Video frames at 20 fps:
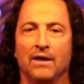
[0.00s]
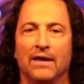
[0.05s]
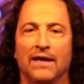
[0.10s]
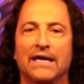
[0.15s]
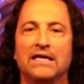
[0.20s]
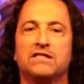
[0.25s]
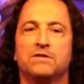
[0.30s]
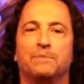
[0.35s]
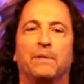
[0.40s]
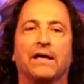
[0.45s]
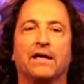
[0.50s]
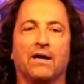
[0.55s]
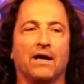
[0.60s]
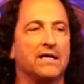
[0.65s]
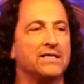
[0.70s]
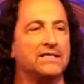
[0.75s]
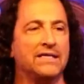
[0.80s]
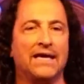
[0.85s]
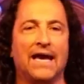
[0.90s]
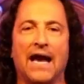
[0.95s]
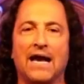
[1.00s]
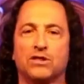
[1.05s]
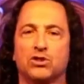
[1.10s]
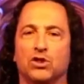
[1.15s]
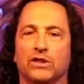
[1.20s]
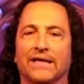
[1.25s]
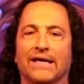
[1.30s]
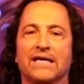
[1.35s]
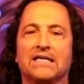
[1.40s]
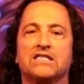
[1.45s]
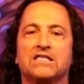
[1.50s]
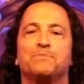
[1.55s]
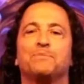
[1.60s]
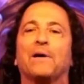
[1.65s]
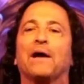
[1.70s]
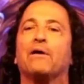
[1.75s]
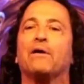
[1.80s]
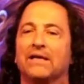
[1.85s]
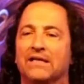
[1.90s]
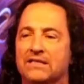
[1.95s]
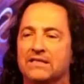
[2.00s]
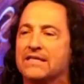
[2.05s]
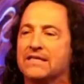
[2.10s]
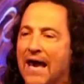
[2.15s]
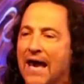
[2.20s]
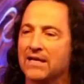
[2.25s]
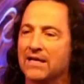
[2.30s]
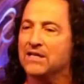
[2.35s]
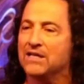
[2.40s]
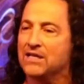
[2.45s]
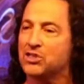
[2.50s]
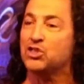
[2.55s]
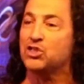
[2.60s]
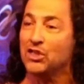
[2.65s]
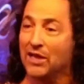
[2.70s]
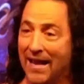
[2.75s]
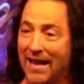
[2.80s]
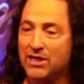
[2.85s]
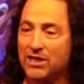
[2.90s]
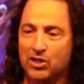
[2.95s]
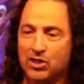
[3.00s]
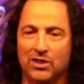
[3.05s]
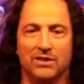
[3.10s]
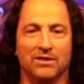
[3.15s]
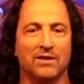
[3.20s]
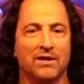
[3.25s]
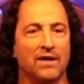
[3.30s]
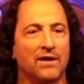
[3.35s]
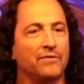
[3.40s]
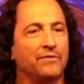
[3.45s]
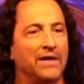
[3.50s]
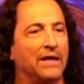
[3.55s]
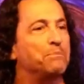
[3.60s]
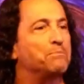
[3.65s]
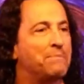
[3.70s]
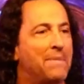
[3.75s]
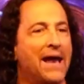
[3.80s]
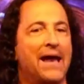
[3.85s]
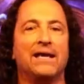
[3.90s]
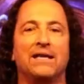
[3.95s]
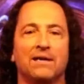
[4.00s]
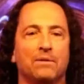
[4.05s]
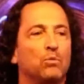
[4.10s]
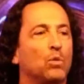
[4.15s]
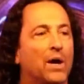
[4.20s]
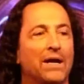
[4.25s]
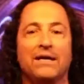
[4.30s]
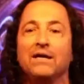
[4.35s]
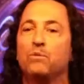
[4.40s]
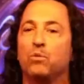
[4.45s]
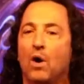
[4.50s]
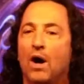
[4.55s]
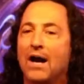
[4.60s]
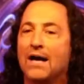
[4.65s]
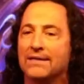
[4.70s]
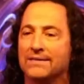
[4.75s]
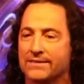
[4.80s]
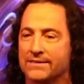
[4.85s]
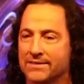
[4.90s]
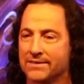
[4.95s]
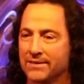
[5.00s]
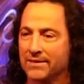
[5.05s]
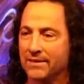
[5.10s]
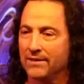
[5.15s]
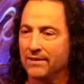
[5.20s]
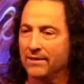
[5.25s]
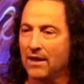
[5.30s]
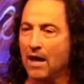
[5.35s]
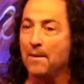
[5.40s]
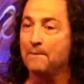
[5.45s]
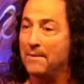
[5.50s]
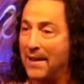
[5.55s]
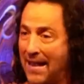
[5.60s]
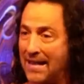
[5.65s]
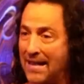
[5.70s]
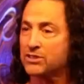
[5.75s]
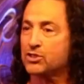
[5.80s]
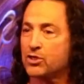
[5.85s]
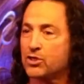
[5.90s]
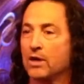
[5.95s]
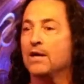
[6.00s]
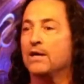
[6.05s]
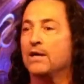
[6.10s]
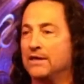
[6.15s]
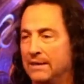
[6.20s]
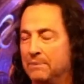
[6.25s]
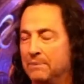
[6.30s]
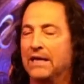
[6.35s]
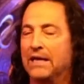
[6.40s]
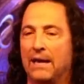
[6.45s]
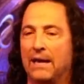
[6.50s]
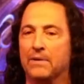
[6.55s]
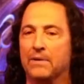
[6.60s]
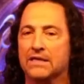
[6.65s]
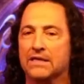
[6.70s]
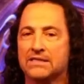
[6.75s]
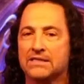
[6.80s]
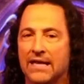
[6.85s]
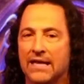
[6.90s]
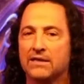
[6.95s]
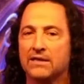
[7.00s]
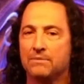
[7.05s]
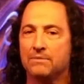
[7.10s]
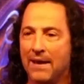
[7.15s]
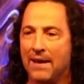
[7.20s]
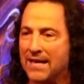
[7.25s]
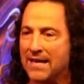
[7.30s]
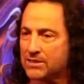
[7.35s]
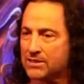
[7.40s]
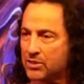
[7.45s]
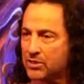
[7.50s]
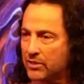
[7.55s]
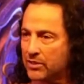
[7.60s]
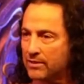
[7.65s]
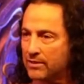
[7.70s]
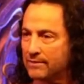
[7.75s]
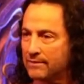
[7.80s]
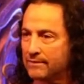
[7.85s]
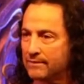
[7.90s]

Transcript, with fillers: It's because he actually experienced that initiation that made him what he was a master. He became an ascended master.